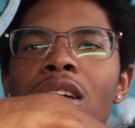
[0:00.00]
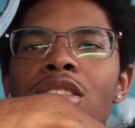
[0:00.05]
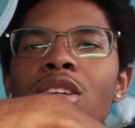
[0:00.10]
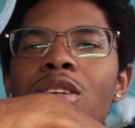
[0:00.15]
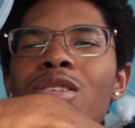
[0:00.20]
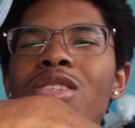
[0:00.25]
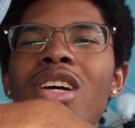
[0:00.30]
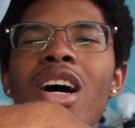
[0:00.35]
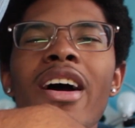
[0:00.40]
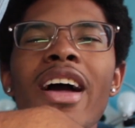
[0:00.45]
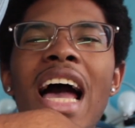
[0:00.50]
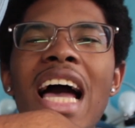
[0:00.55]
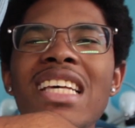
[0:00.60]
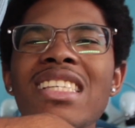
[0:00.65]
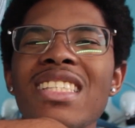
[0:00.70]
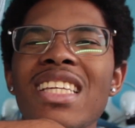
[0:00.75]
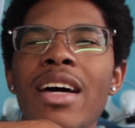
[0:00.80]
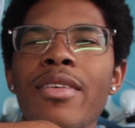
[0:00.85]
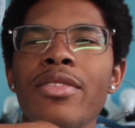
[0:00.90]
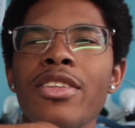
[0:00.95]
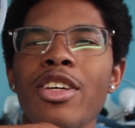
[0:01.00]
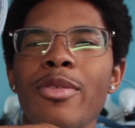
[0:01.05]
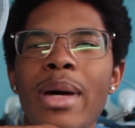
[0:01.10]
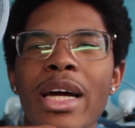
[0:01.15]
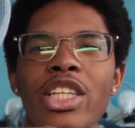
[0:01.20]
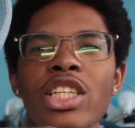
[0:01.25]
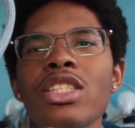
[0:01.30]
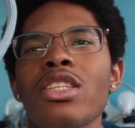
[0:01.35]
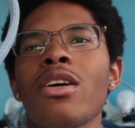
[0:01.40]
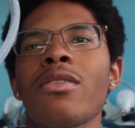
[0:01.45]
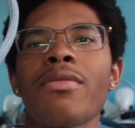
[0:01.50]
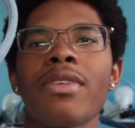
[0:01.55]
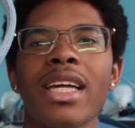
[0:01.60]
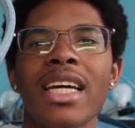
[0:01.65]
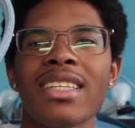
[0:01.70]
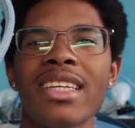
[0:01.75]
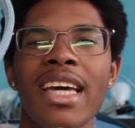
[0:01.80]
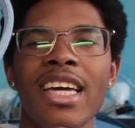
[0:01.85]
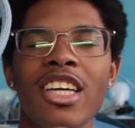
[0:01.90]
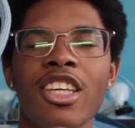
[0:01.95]
also sorry, I stuffed them. I just don't feel
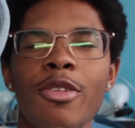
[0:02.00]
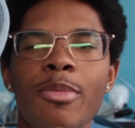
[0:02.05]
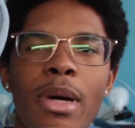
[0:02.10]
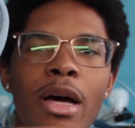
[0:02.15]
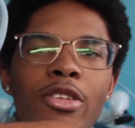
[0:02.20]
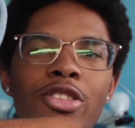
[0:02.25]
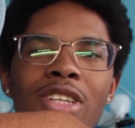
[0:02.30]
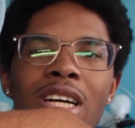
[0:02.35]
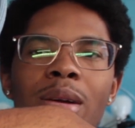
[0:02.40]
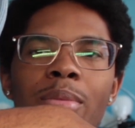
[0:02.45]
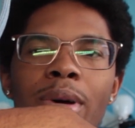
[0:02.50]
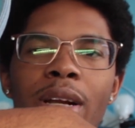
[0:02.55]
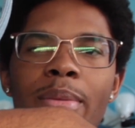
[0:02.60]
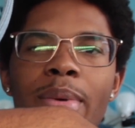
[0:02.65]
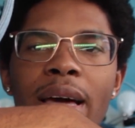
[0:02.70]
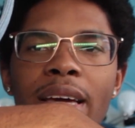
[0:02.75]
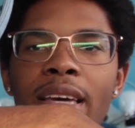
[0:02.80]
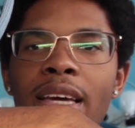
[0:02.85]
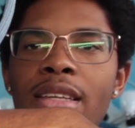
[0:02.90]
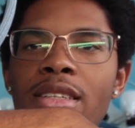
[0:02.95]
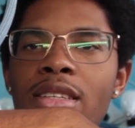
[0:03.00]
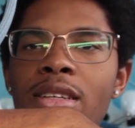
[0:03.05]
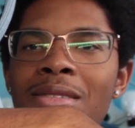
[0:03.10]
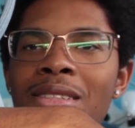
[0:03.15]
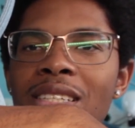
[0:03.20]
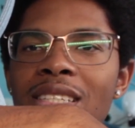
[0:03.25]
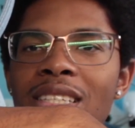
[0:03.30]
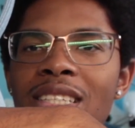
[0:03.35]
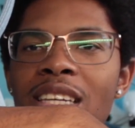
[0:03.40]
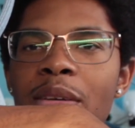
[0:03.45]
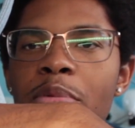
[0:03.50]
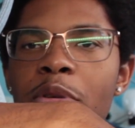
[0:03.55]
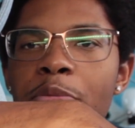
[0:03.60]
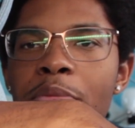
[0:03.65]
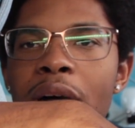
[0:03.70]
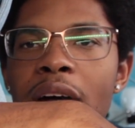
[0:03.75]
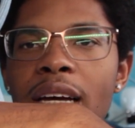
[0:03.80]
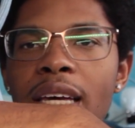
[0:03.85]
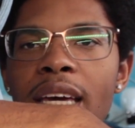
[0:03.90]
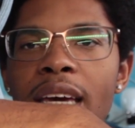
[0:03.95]
like taking them out and trying to put it back in. So there's a zipper
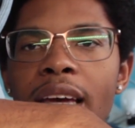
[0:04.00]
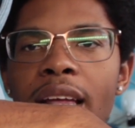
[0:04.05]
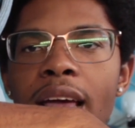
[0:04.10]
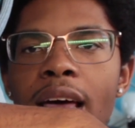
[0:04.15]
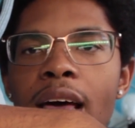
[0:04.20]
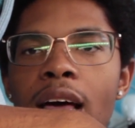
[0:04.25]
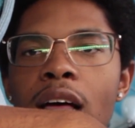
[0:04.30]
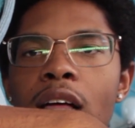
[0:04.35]
pocket